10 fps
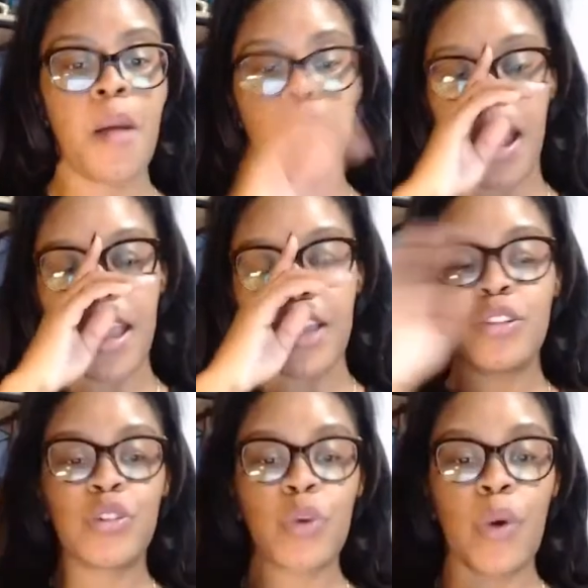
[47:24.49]
But I
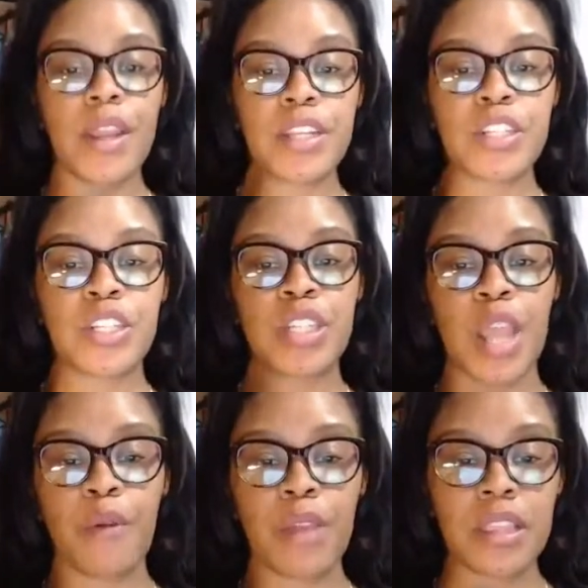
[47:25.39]
enjoyed
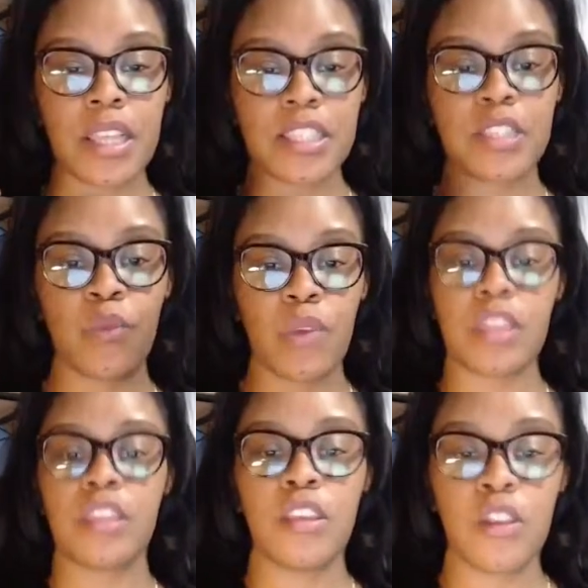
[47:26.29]
sharing this
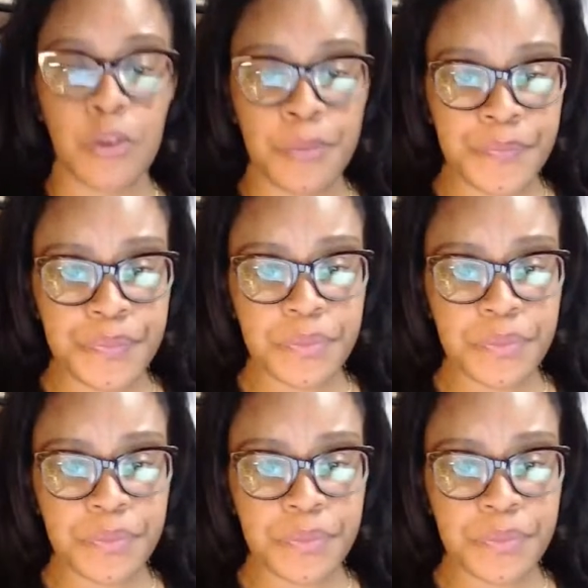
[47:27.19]
with you.